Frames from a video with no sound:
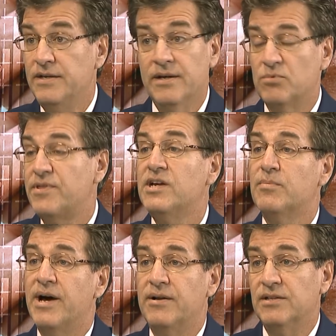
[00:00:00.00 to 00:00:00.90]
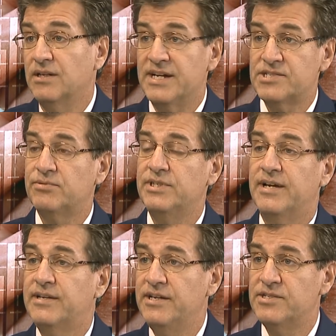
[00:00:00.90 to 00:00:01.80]
Yeah, well, think about it. The last 3
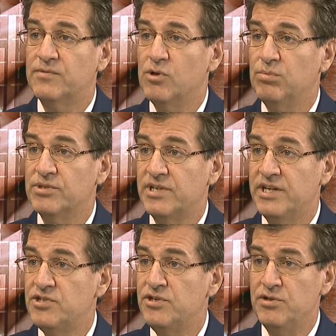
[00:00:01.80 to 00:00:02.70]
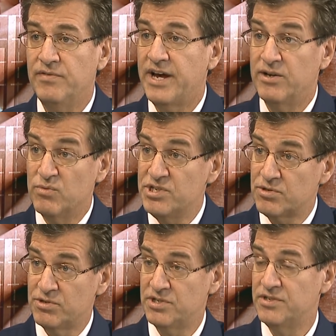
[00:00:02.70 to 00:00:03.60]
decades of globalization, you've had
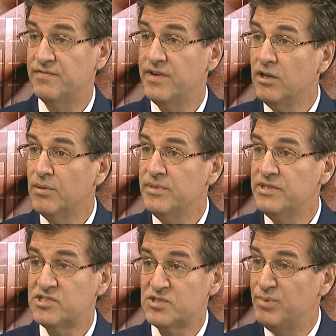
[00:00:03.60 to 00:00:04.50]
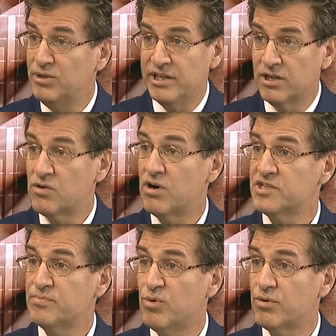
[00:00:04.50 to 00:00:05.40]
research and development spilling
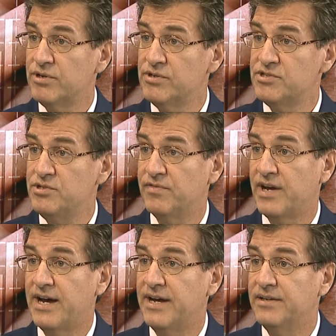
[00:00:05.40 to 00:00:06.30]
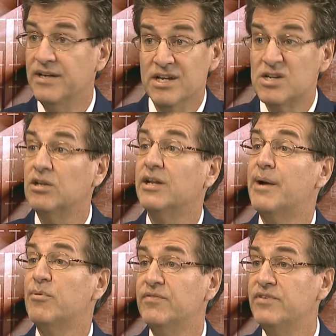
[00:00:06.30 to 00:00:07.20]
across borders. You've had
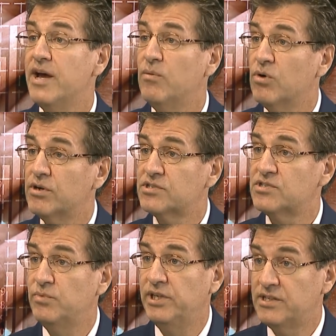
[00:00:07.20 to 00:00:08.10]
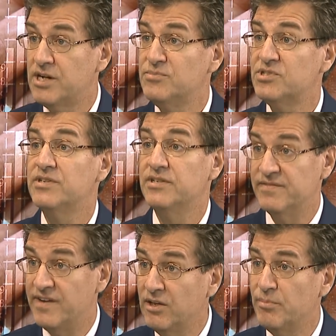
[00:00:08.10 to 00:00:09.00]
collaborative networks when it comes to the
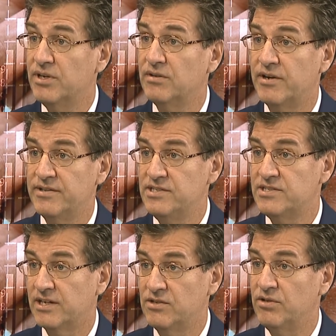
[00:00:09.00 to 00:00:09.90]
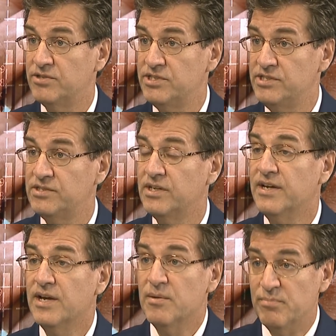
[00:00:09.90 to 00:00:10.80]
development of a lot of these technologies,
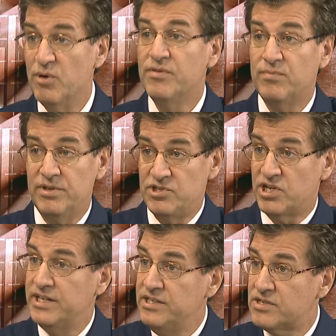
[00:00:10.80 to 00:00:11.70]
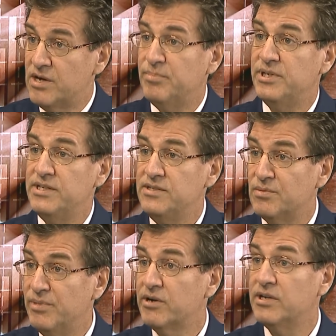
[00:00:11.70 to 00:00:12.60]
both with Chinese
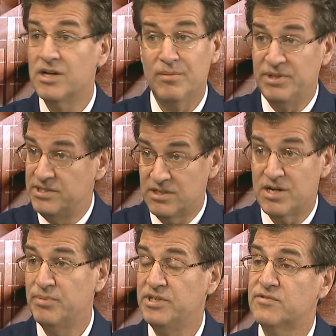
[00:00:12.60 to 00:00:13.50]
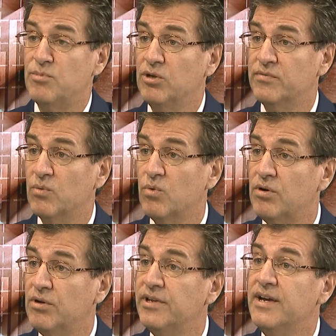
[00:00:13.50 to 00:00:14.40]
companies, American companies, and companies from all over the
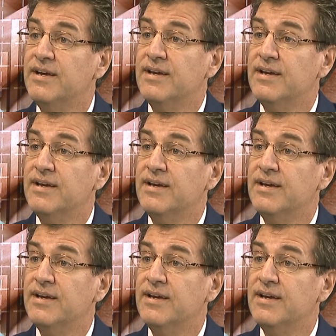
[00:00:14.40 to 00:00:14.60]
world.